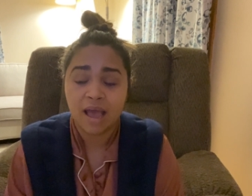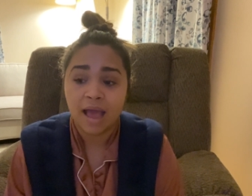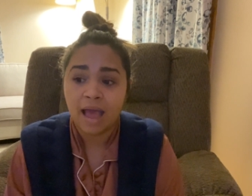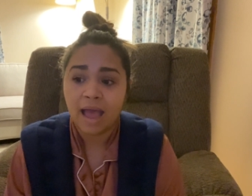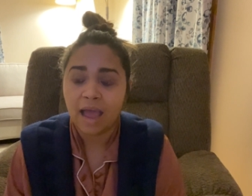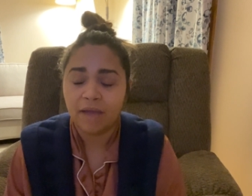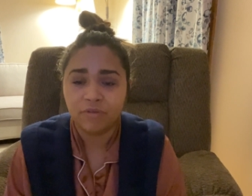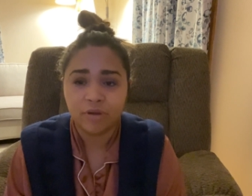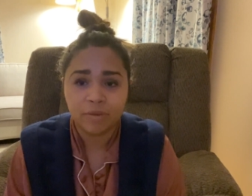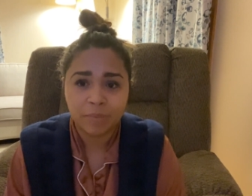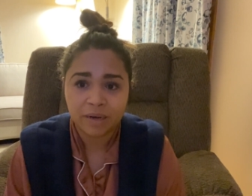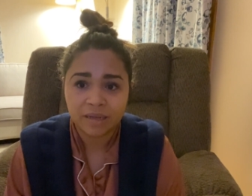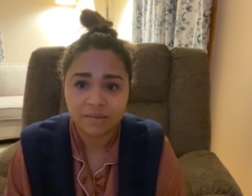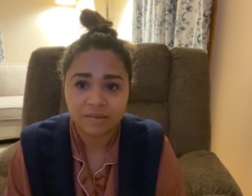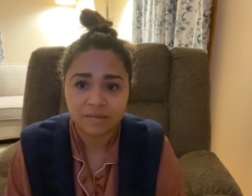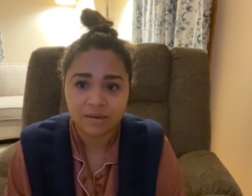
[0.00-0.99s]

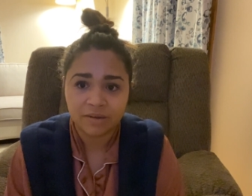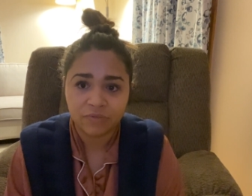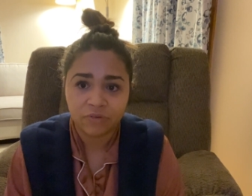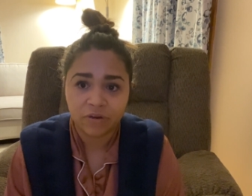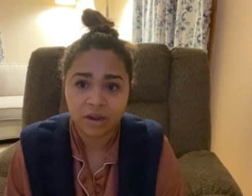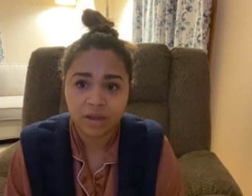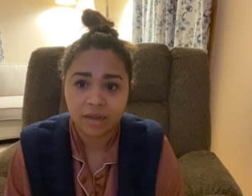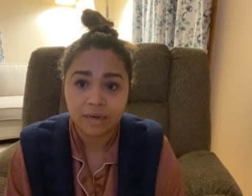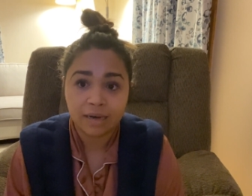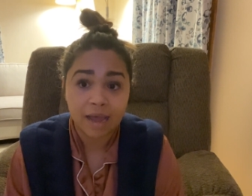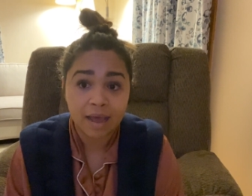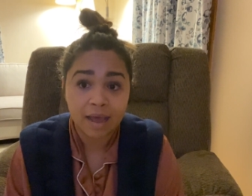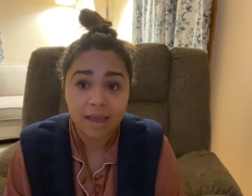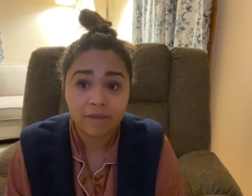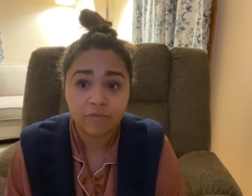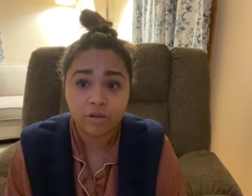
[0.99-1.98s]
Everybody's different. Not
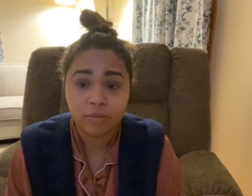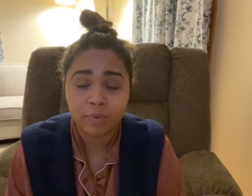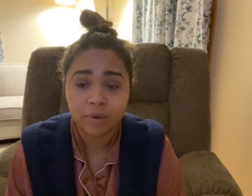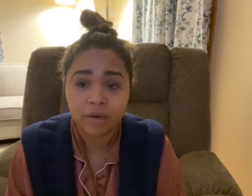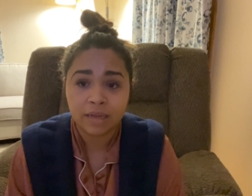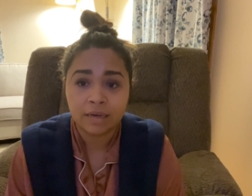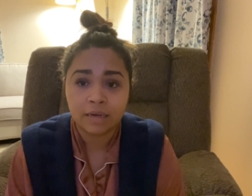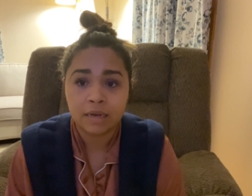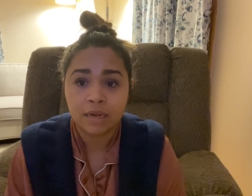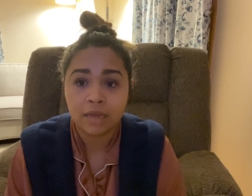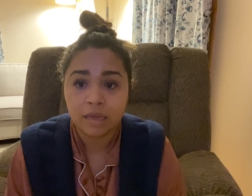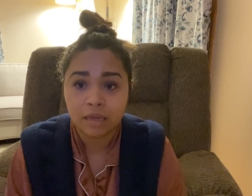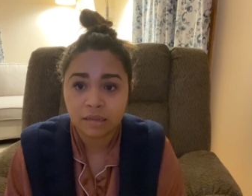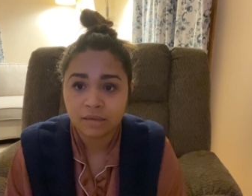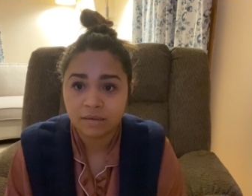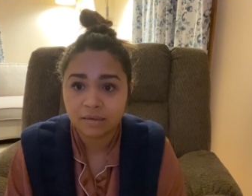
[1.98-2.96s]
everybody
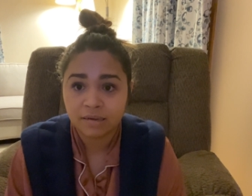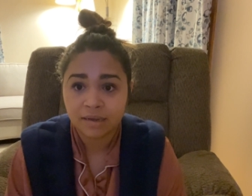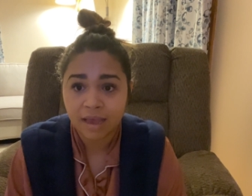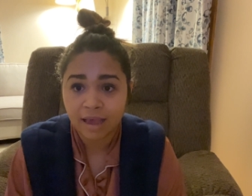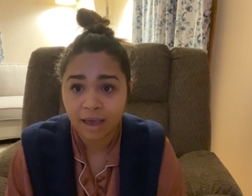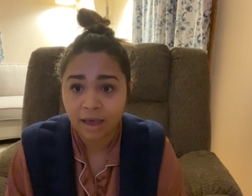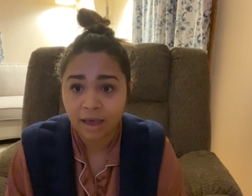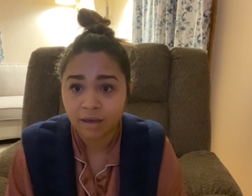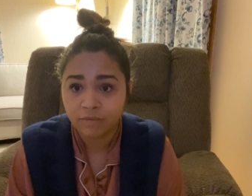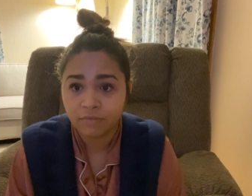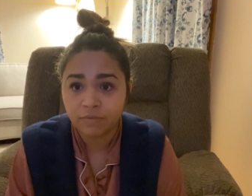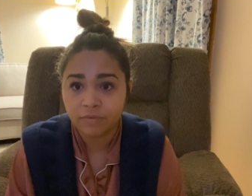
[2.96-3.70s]
needs to have,